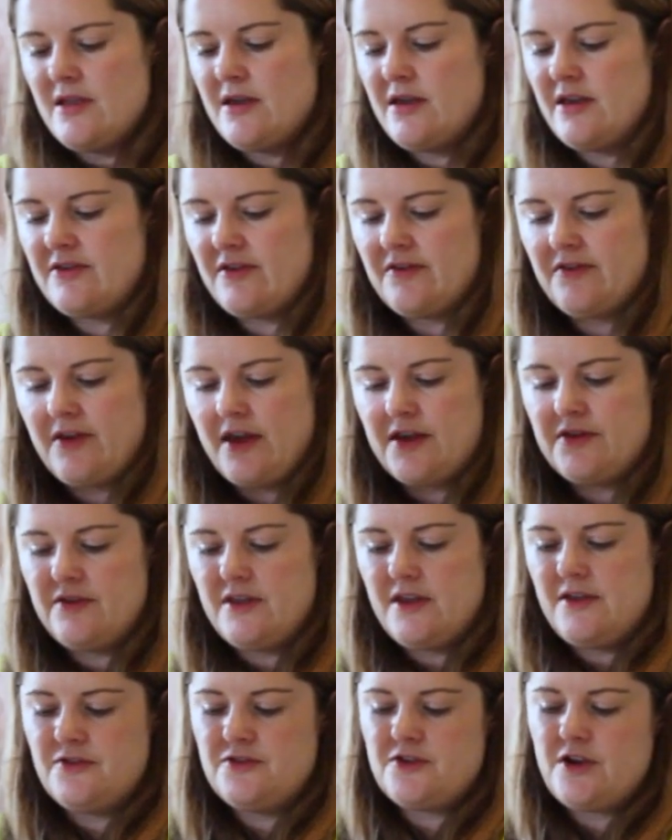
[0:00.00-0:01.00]
As I said,
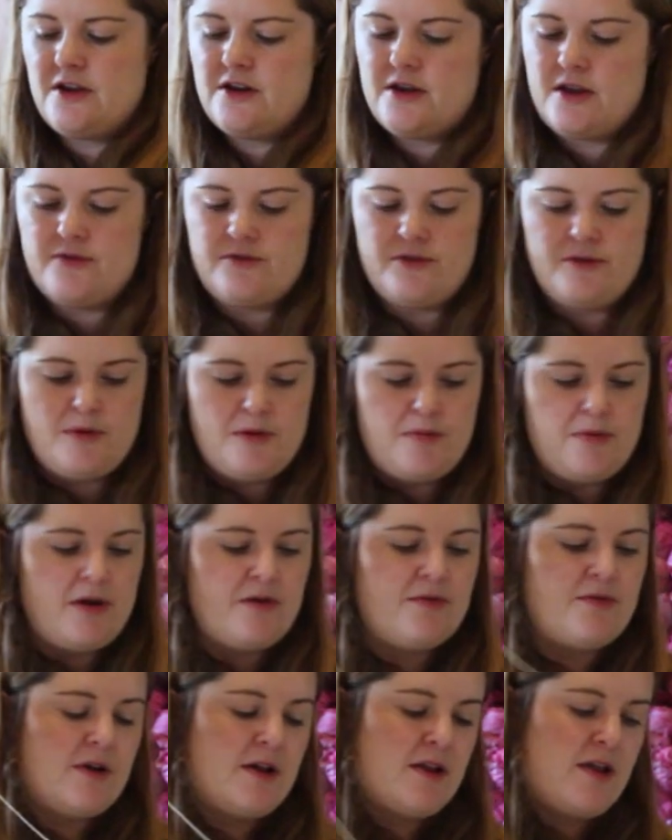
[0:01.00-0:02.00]
these don't have to be
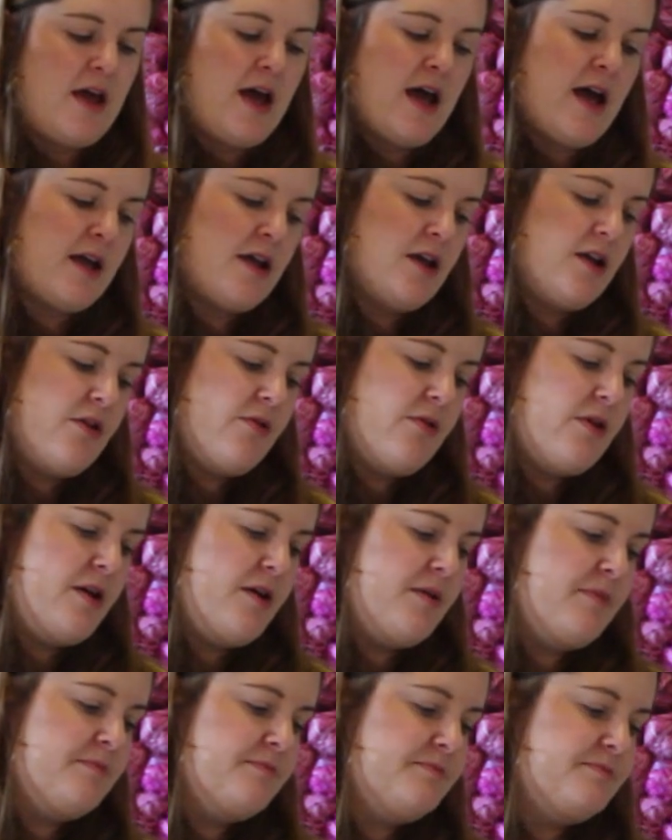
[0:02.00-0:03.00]
perfectly
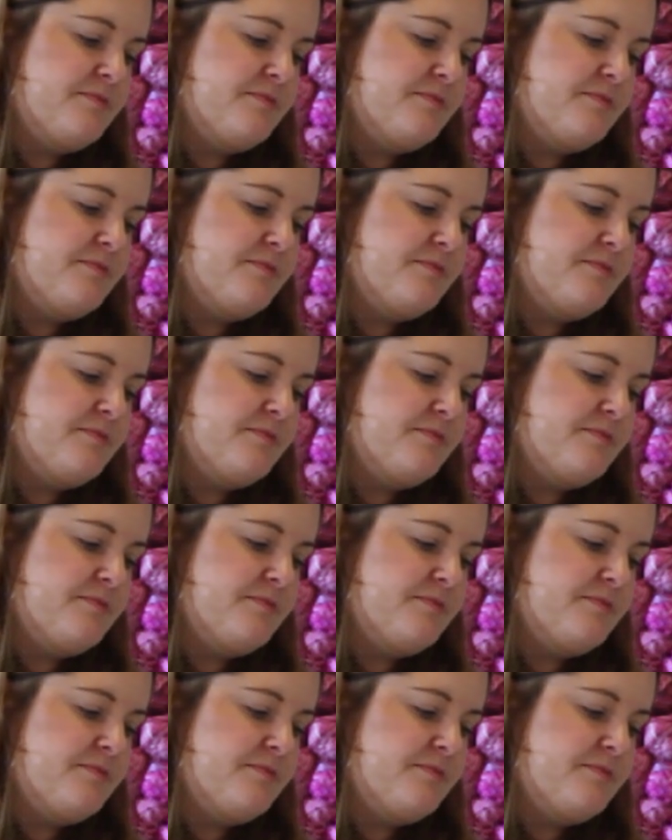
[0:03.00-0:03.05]
accurate.